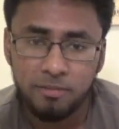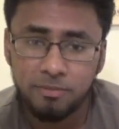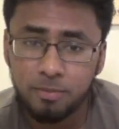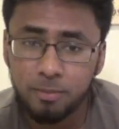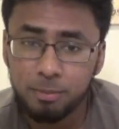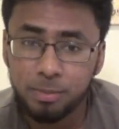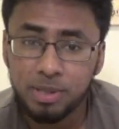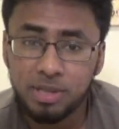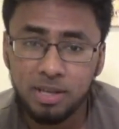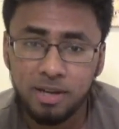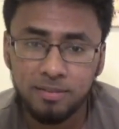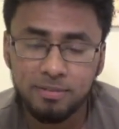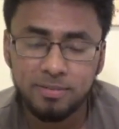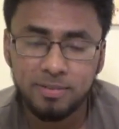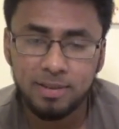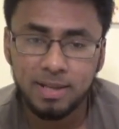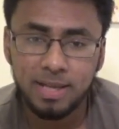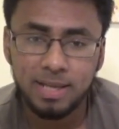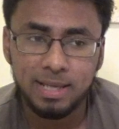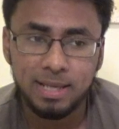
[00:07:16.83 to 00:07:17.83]
For me, I
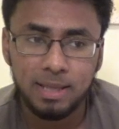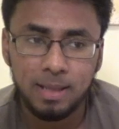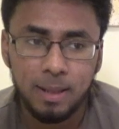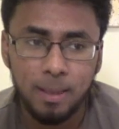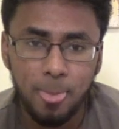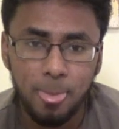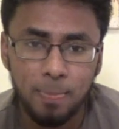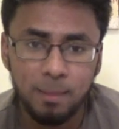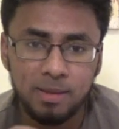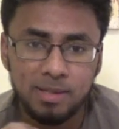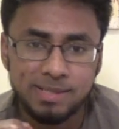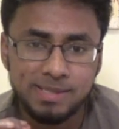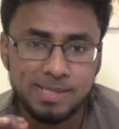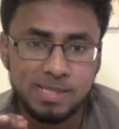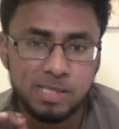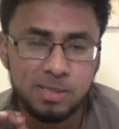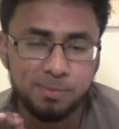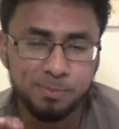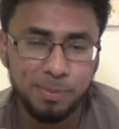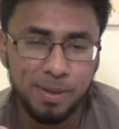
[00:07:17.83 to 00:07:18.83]
feel like
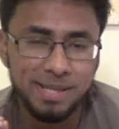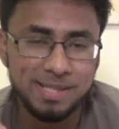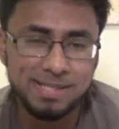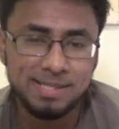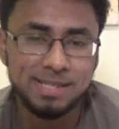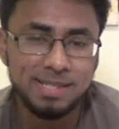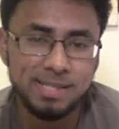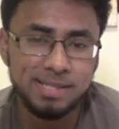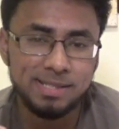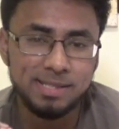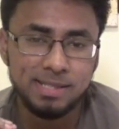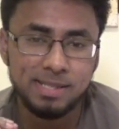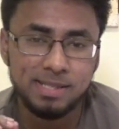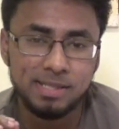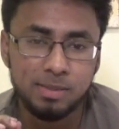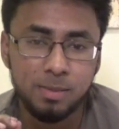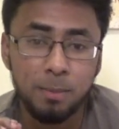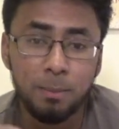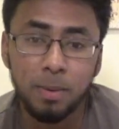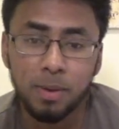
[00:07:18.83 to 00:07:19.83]
spiciness
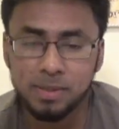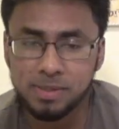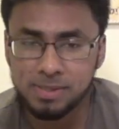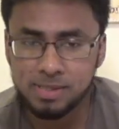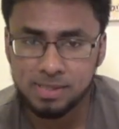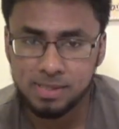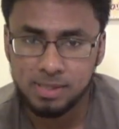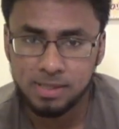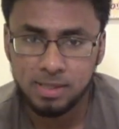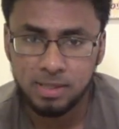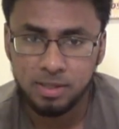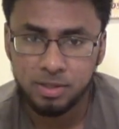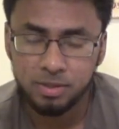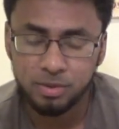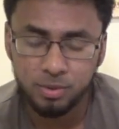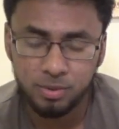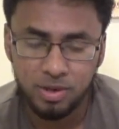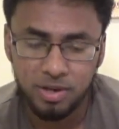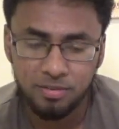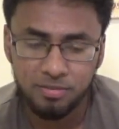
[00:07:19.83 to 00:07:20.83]
is a must.
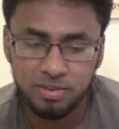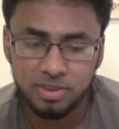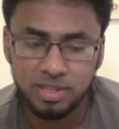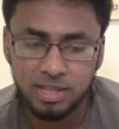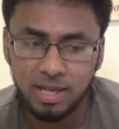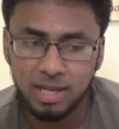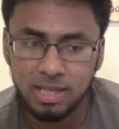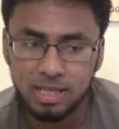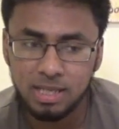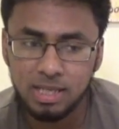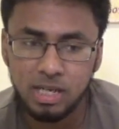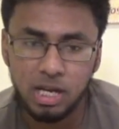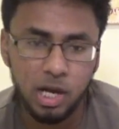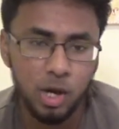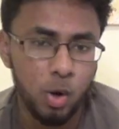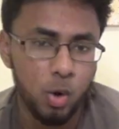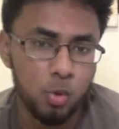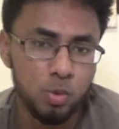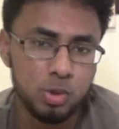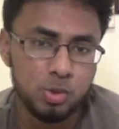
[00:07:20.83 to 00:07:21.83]
You know, everything I eat,
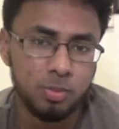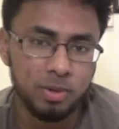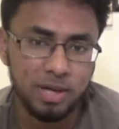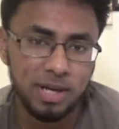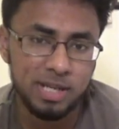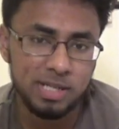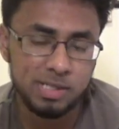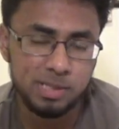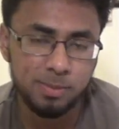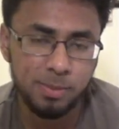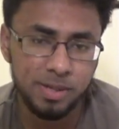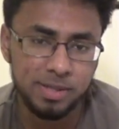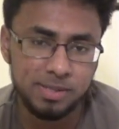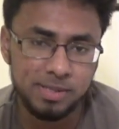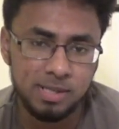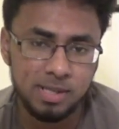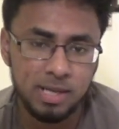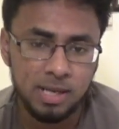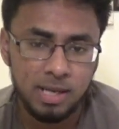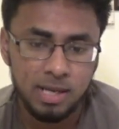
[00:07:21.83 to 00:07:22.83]
I always want to add
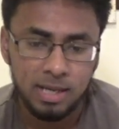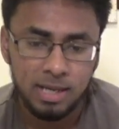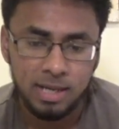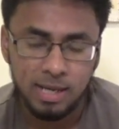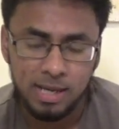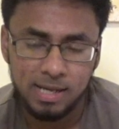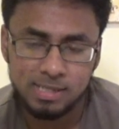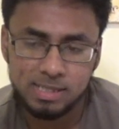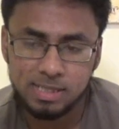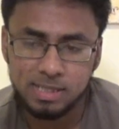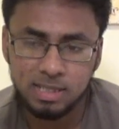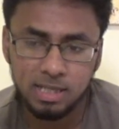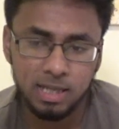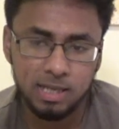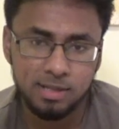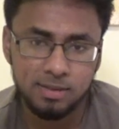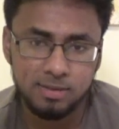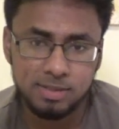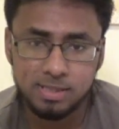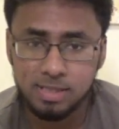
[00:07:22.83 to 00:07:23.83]
spice. As in,
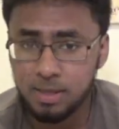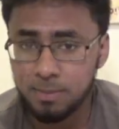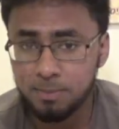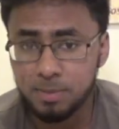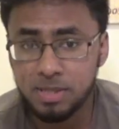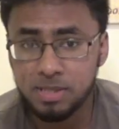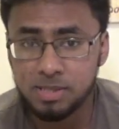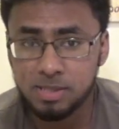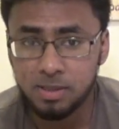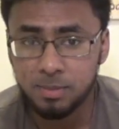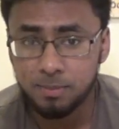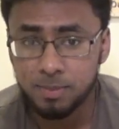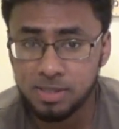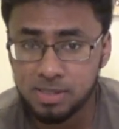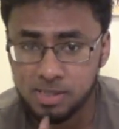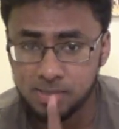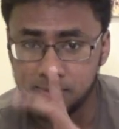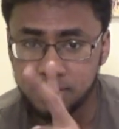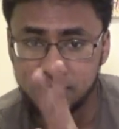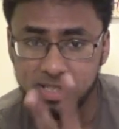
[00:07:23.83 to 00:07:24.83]
like, say pizza.
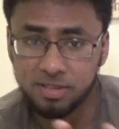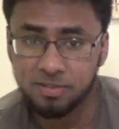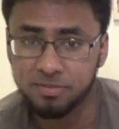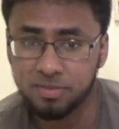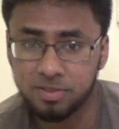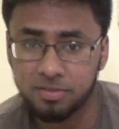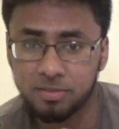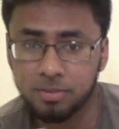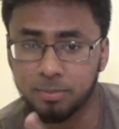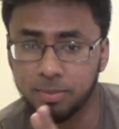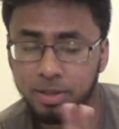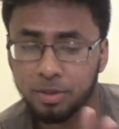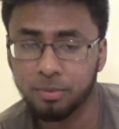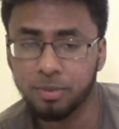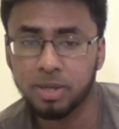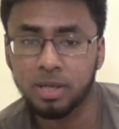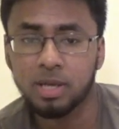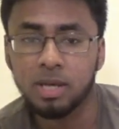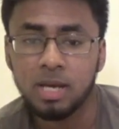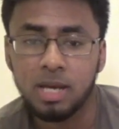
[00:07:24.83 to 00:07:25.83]
Pizza is my second favorite, by the
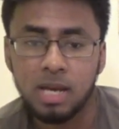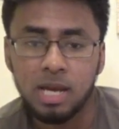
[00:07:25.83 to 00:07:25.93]
way.